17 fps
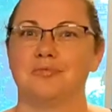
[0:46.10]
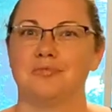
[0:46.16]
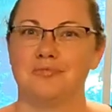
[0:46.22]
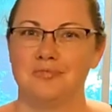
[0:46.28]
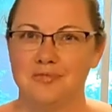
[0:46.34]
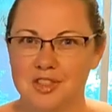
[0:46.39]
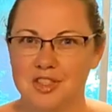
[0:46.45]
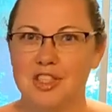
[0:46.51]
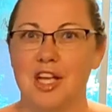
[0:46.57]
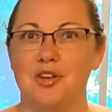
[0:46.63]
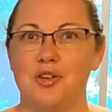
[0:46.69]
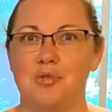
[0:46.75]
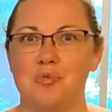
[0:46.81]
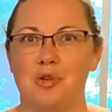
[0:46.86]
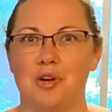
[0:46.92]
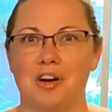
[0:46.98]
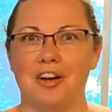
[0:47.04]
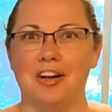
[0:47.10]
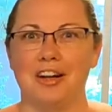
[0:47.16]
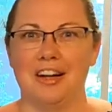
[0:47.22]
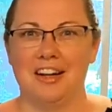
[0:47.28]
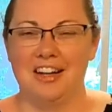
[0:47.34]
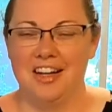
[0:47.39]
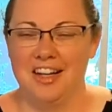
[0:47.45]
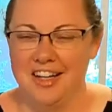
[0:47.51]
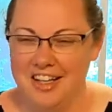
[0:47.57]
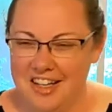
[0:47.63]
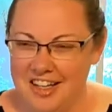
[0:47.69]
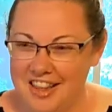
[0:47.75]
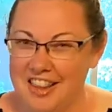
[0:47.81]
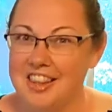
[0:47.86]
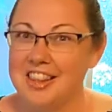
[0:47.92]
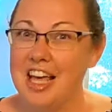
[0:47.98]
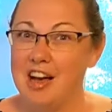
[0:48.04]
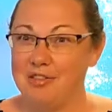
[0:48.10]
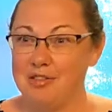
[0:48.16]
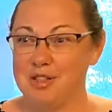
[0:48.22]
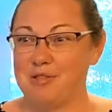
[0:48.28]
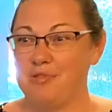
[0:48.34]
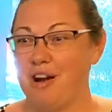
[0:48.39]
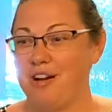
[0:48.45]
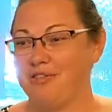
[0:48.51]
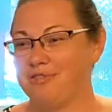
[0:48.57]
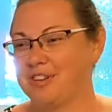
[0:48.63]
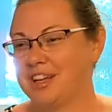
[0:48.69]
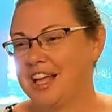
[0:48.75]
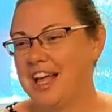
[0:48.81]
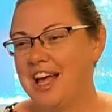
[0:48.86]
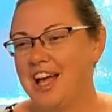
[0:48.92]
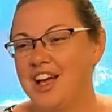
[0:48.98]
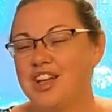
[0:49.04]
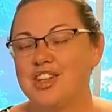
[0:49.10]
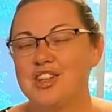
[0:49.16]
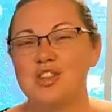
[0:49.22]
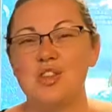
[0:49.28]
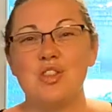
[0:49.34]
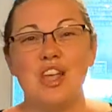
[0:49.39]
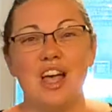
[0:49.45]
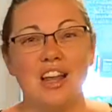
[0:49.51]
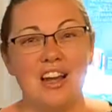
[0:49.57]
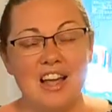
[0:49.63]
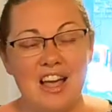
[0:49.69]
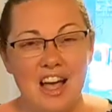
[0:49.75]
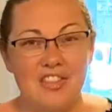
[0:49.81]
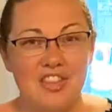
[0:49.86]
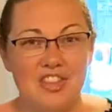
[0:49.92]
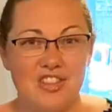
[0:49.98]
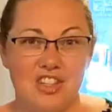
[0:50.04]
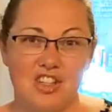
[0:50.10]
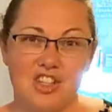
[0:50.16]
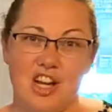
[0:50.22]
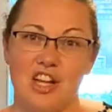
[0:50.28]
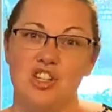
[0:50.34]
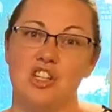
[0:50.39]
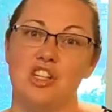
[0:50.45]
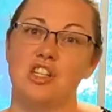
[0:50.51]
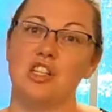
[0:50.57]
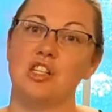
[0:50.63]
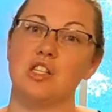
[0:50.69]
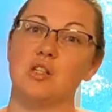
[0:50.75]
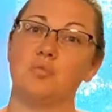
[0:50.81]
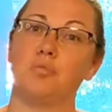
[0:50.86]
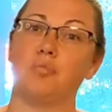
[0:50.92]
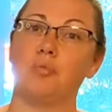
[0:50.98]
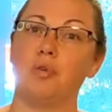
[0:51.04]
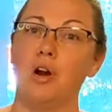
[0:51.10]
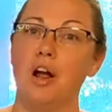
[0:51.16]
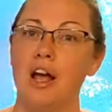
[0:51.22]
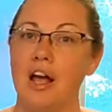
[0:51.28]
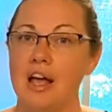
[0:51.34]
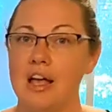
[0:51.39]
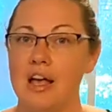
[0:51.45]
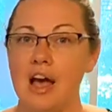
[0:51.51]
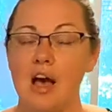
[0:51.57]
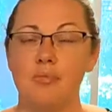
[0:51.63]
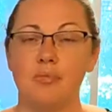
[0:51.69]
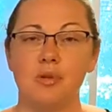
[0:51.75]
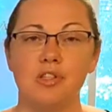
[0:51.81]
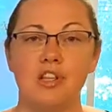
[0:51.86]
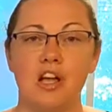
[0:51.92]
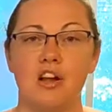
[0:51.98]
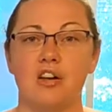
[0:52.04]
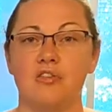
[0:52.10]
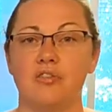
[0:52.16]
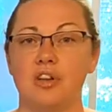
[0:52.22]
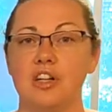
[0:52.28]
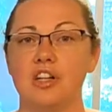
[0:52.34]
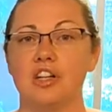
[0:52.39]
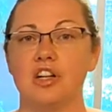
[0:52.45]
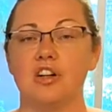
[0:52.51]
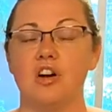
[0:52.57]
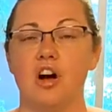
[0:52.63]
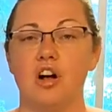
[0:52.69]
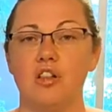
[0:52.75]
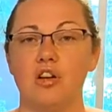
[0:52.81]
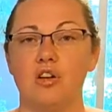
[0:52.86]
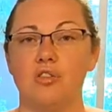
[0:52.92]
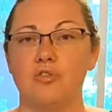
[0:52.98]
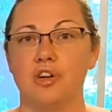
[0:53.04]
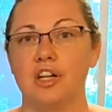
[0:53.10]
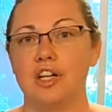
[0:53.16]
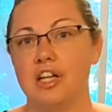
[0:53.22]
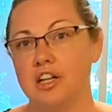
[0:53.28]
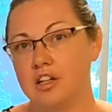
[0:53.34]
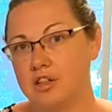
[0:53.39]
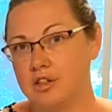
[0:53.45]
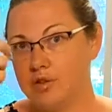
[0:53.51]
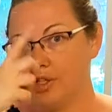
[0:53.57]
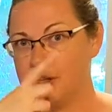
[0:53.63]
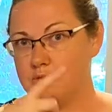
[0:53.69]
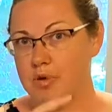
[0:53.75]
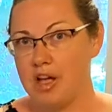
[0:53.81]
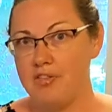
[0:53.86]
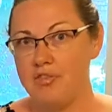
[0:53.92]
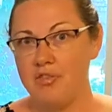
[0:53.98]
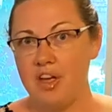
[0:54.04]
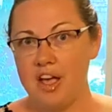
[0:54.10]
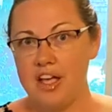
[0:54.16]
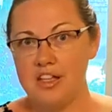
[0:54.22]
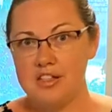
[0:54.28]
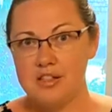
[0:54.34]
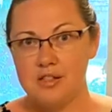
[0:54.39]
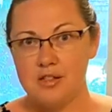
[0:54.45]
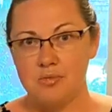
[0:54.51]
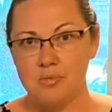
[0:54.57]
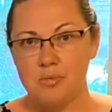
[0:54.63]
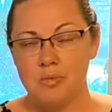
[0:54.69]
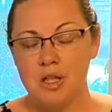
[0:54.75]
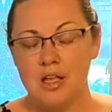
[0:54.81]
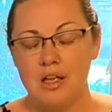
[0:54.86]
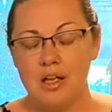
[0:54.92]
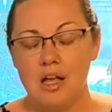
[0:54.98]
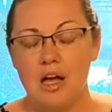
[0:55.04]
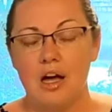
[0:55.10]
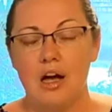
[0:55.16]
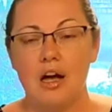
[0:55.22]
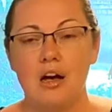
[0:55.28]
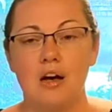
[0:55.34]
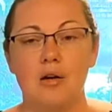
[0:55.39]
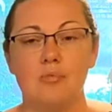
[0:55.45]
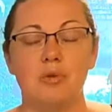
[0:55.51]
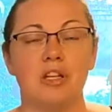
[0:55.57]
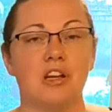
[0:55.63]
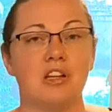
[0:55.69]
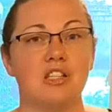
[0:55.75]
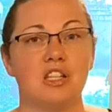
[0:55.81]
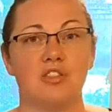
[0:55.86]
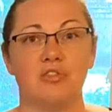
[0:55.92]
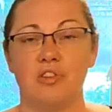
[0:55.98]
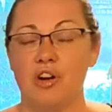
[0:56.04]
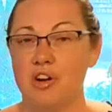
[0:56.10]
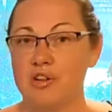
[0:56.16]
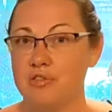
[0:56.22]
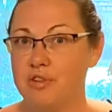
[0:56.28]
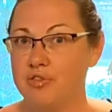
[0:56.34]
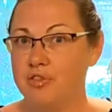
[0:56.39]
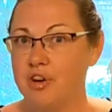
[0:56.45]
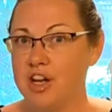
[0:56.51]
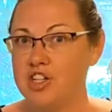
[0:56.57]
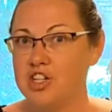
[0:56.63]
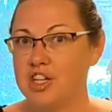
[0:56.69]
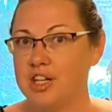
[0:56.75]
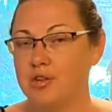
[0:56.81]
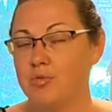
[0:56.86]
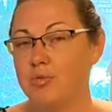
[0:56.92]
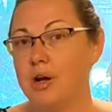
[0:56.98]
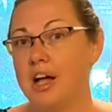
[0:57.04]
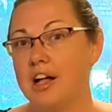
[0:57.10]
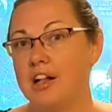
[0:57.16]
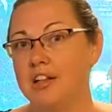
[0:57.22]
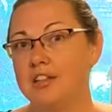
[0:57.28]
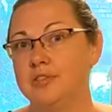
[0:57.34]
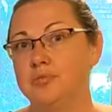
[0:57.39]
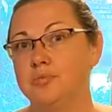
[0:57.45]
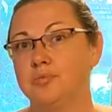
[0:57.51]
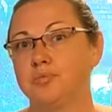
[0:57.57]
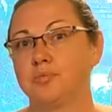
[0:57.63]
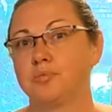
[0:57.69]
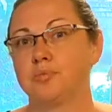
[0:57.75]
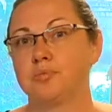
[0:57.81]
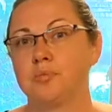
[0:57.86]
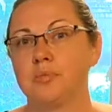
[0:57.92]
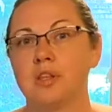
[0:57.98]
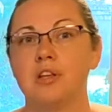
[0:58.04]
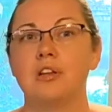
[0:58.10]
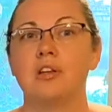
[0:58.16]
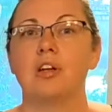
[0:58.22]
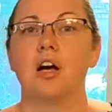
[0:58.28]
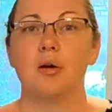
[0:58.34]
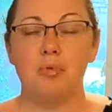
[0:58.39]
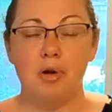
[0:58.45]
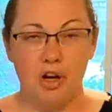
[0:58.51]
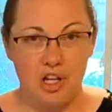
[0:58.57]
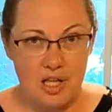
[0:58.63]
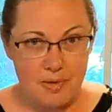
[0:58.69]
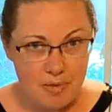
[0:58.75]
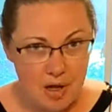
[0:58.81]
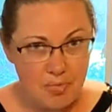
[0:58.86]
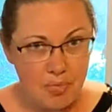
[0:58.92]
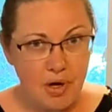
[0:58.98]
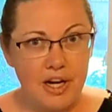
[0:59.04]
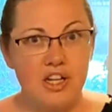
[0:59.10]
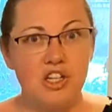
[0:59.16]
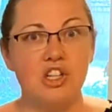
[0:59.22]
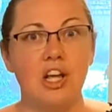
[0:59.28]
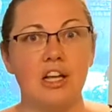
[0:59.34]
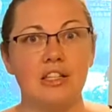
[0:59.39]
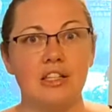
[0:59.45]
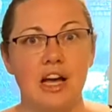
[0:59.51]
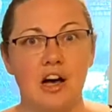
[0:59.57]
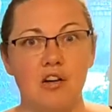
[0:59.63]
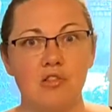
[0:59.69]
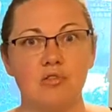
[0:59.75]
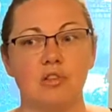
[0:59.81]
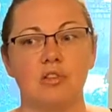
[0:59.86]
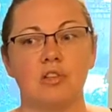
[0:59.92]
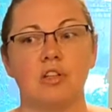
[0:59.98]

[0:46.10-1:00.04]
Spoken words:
Say no more. That was rough. So then I had the suggestion to spray apple cider vinegar all over it, including my face, because it's very refreshing. Well, apparently my brain checked out.